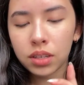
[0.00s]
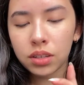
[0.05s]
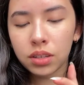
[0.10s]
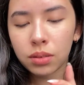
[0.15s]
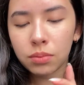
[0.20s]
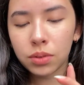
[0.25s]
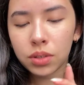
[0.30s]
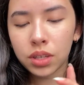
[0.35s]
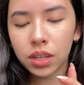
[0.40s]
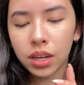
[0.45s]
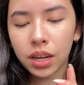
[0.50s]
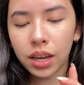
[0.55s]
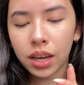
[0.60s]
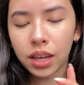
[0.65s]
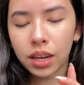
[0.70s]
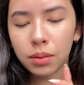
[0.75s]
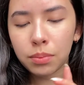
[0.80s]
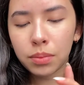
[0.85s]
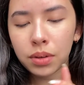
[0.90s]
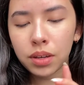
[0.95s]
so I'm just gonna
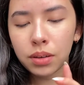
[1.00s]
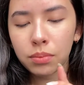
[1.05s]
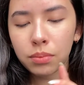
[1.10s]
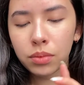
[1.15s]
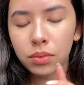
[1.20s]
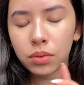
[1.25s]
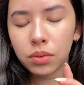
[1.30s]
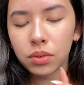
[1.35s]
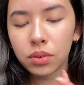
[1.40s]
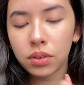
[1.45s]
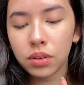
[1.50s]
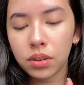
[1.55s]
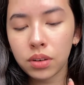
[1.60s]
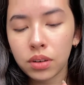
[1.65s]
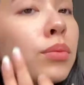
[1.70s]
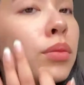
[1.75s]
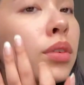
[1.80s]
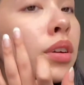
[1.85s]
add a bit more.